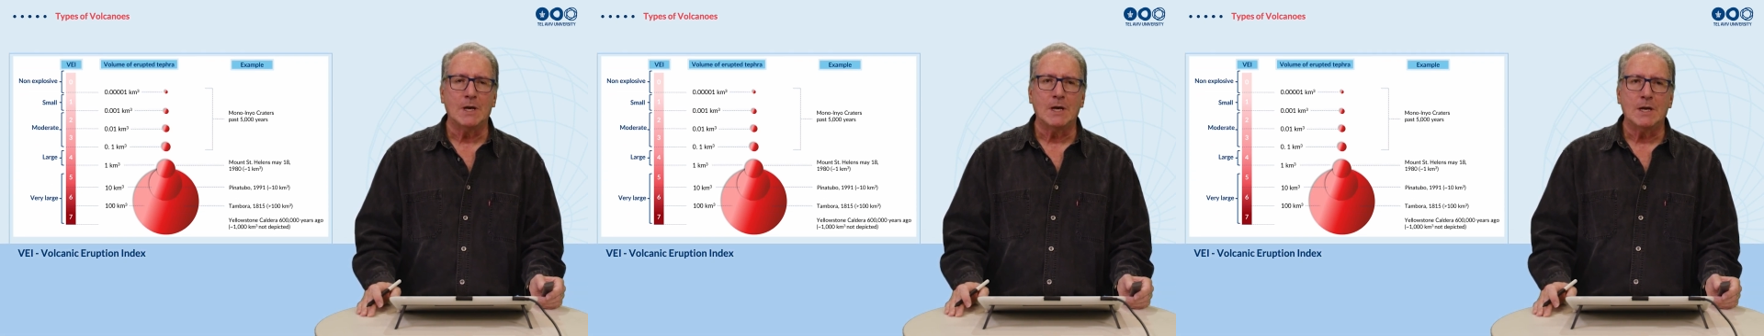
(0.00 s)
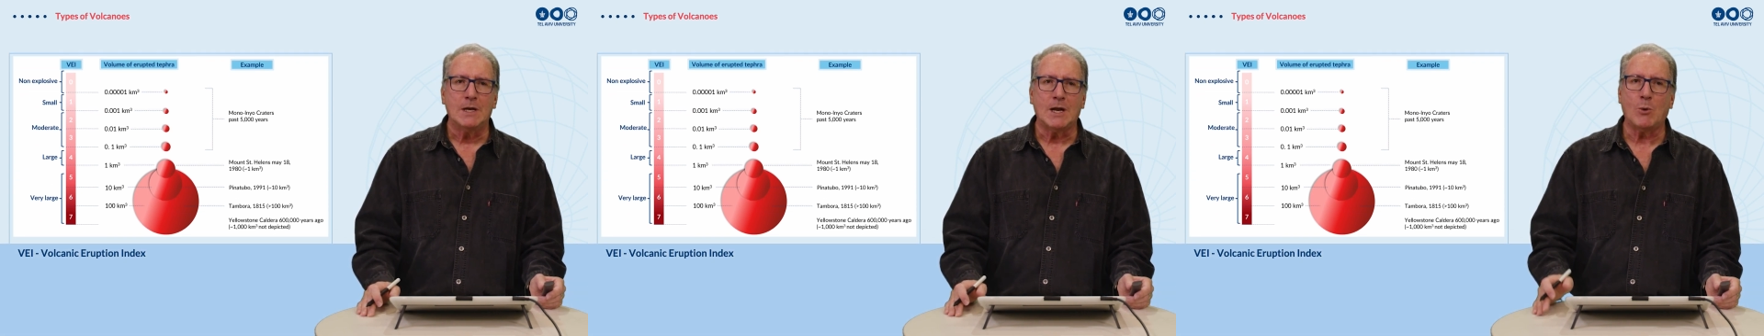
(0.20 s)

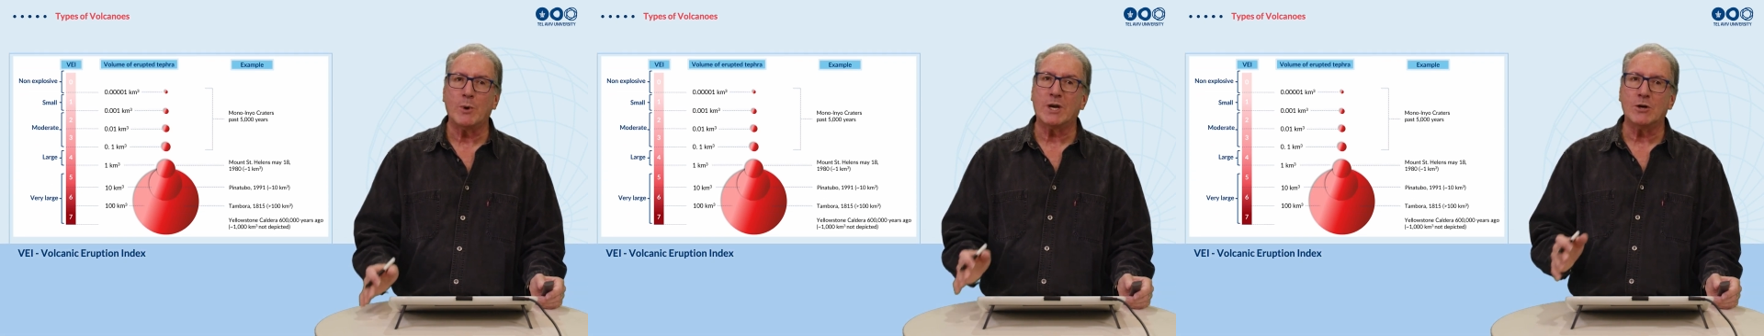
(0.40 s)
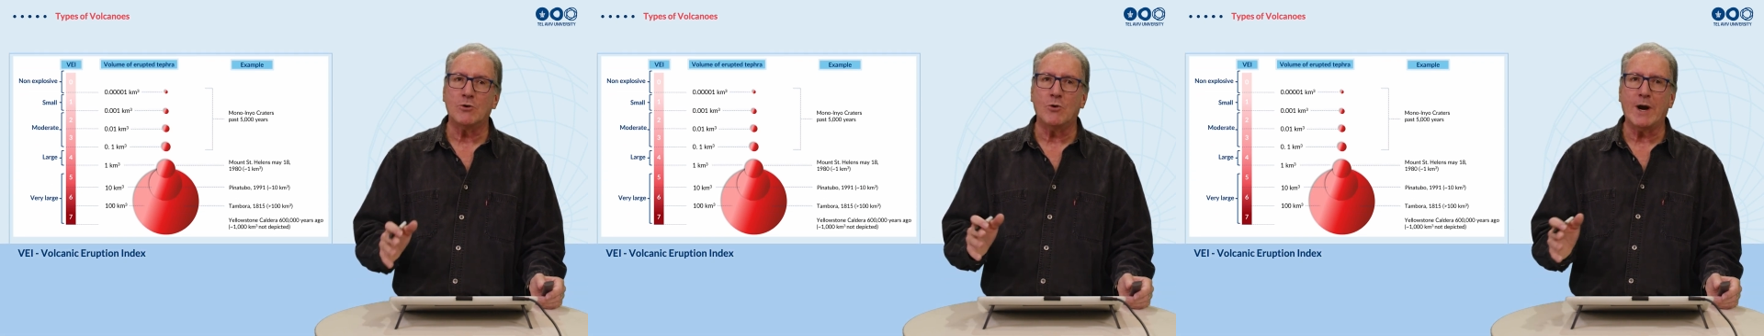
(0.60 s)
Now, we
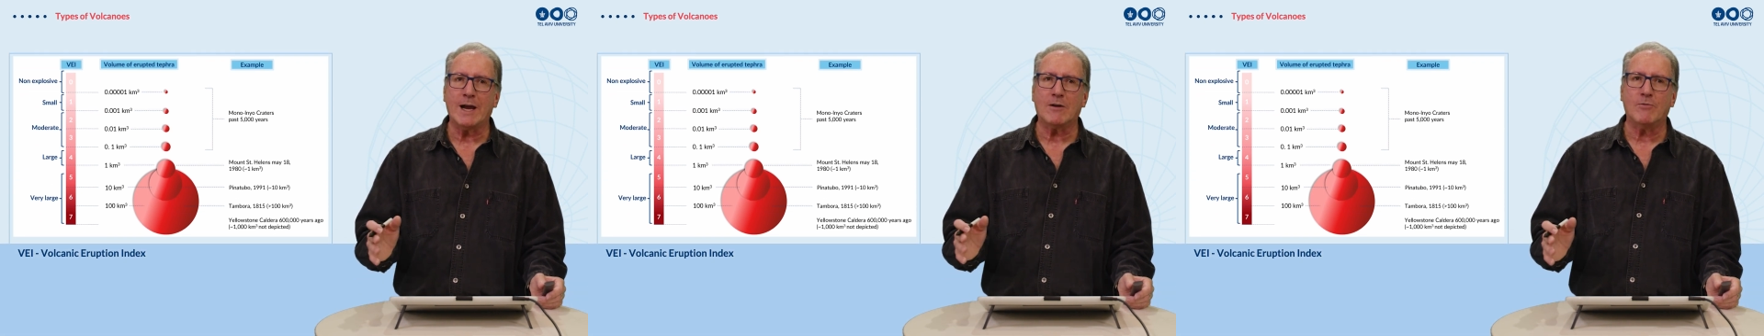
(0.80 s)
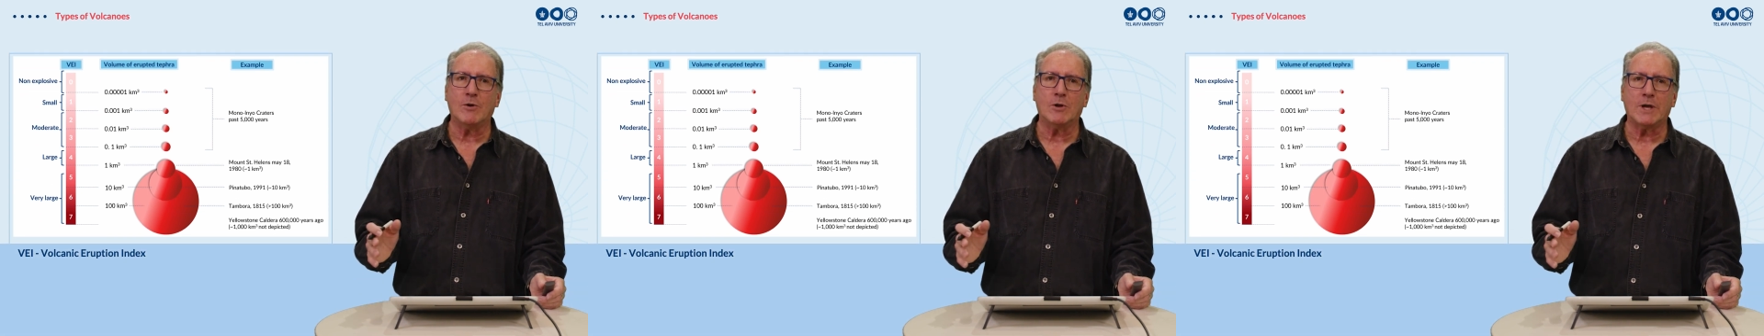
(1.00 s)
can
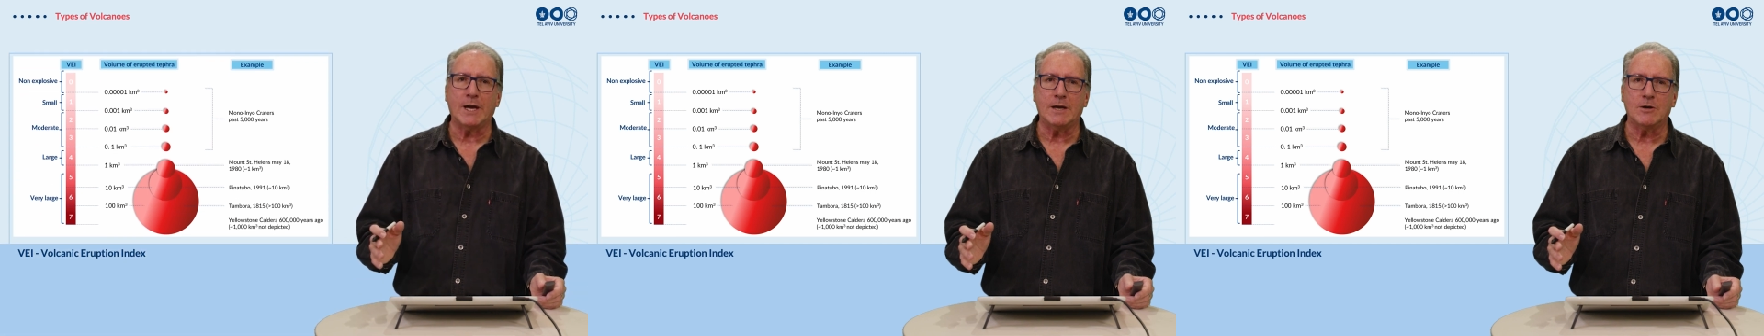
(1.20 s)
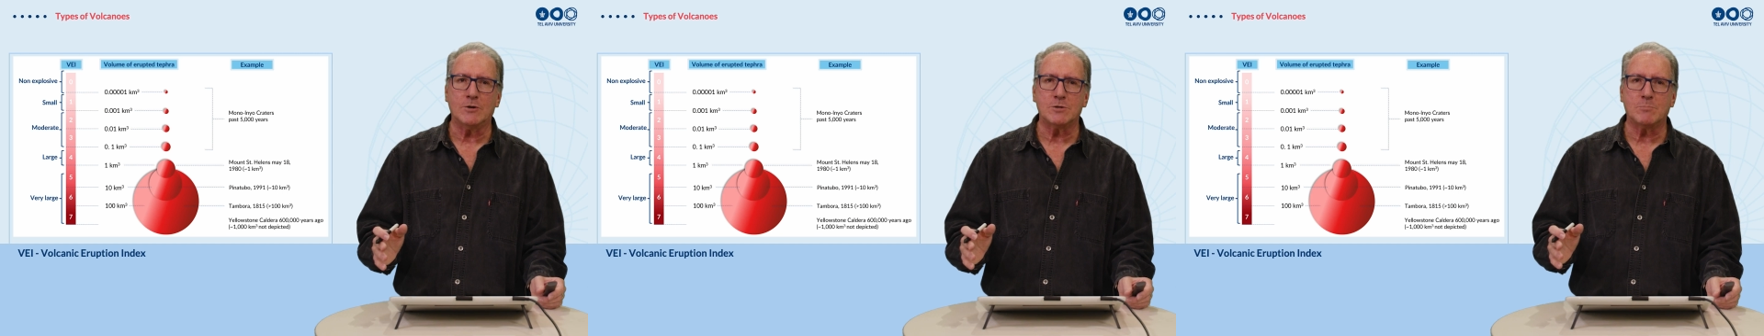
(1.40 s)
rank
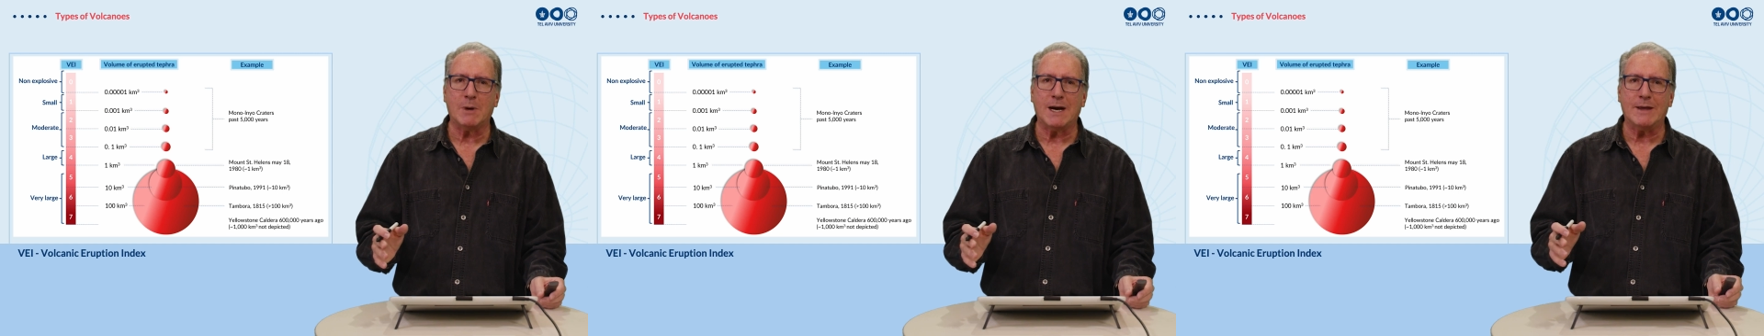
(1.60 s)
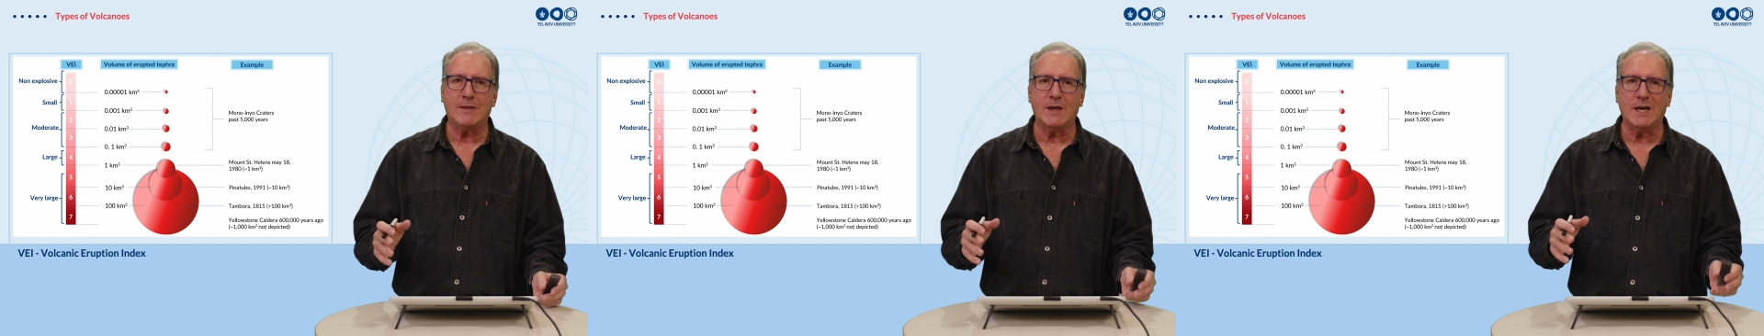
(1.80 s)
volcanoes
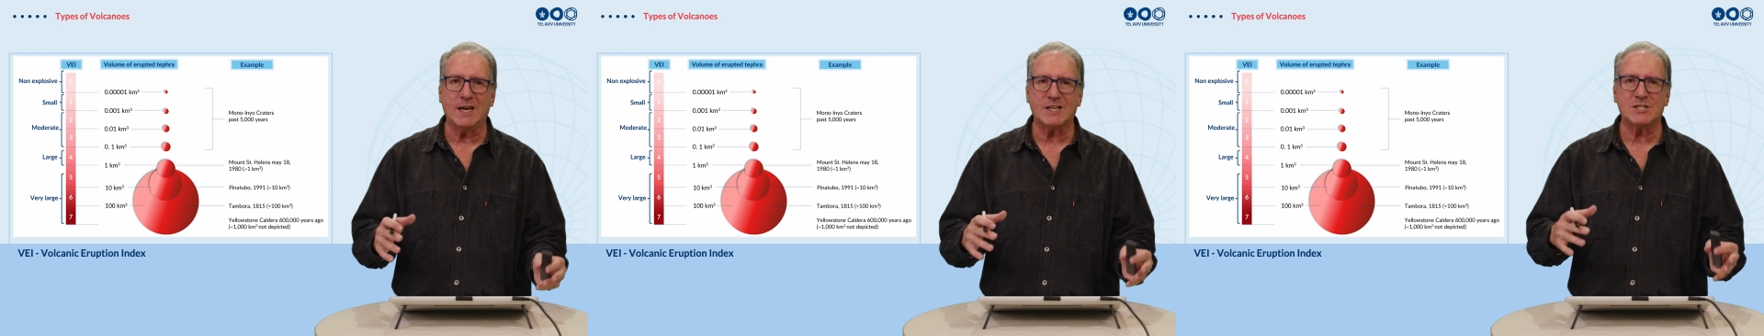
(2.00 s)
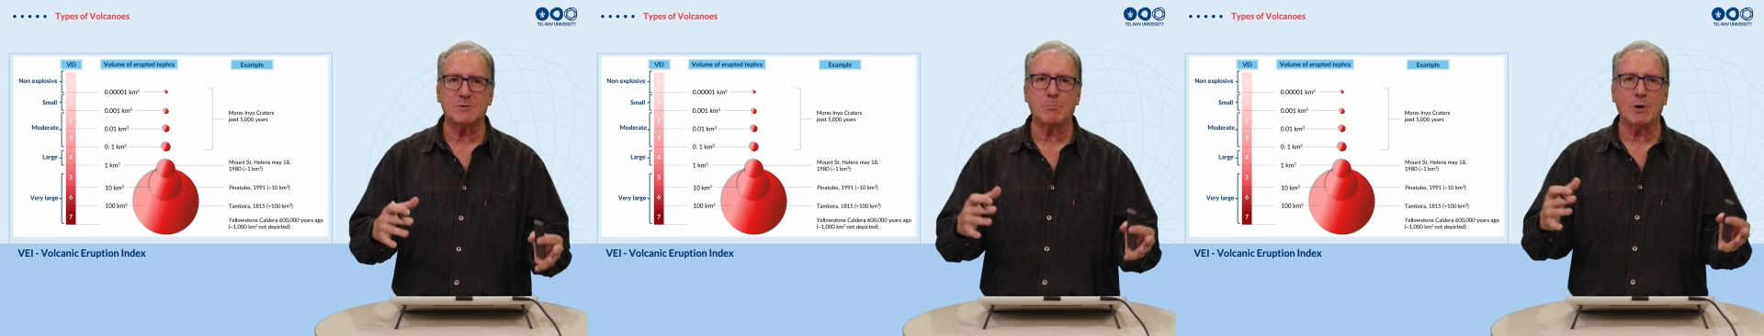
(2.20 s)
by their
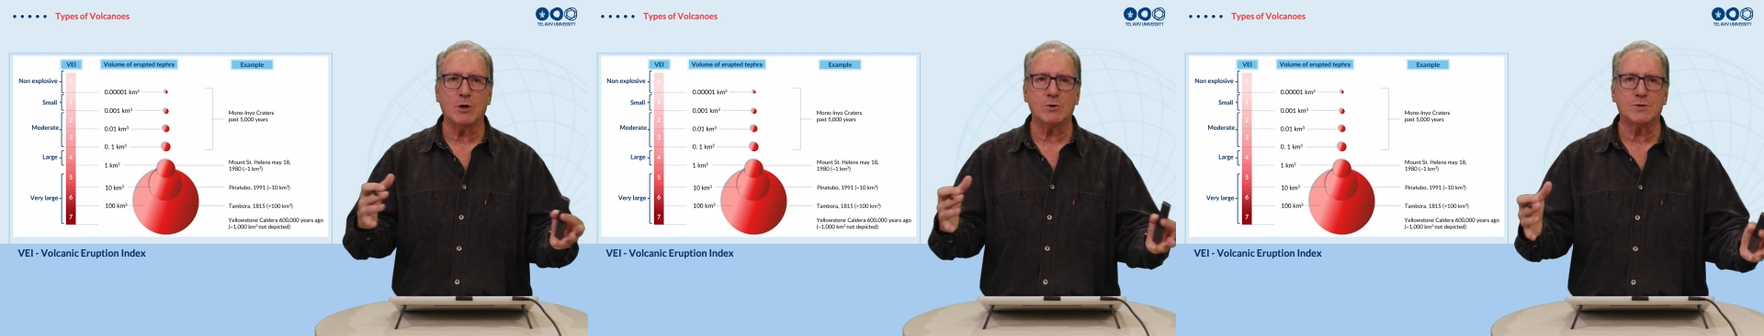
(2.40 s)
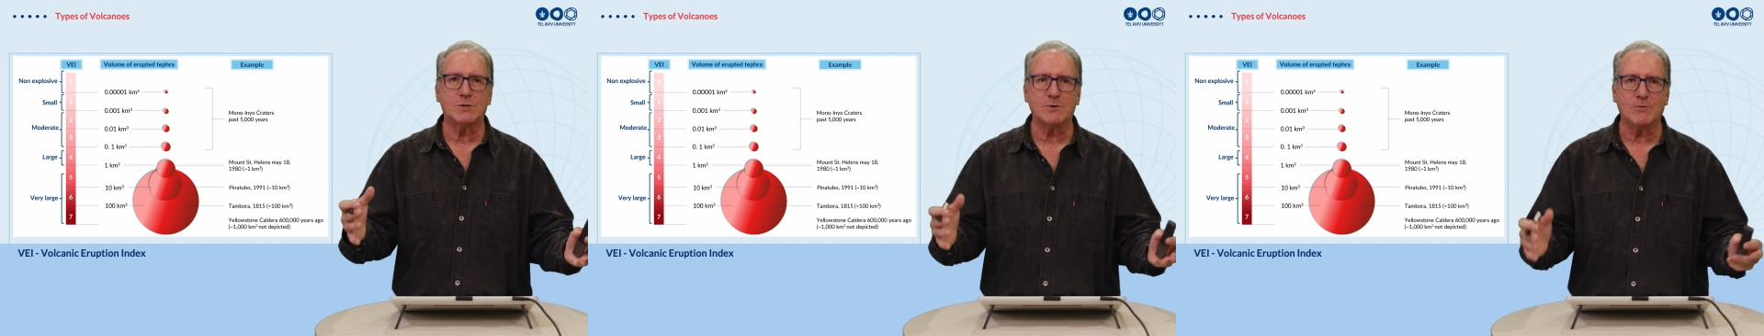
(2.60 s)

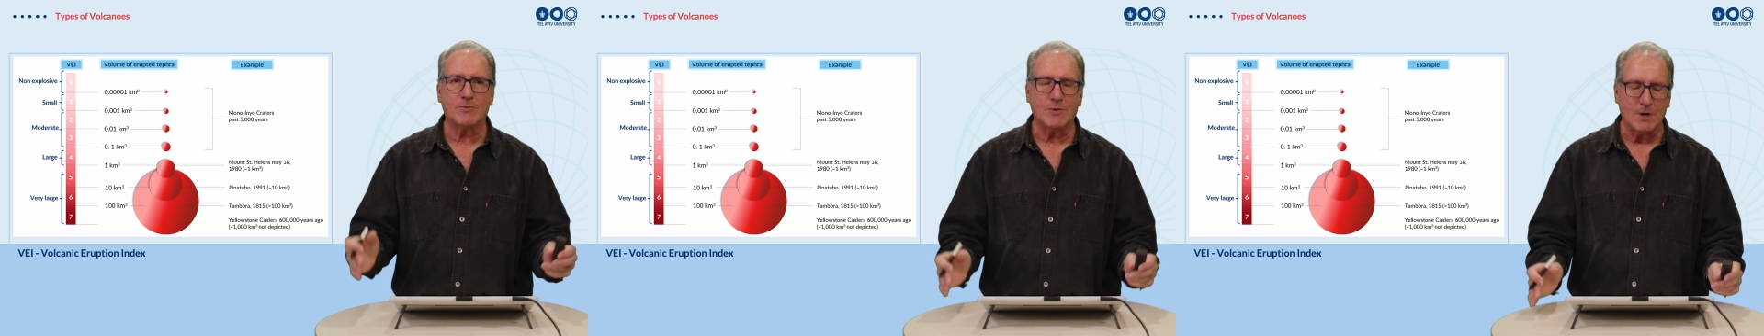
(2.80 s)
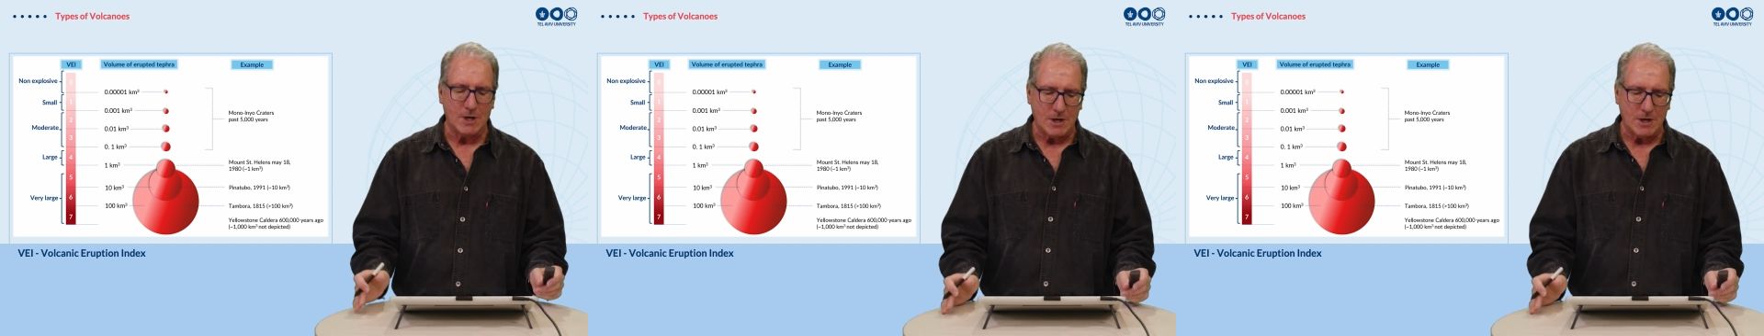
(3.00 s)
explosive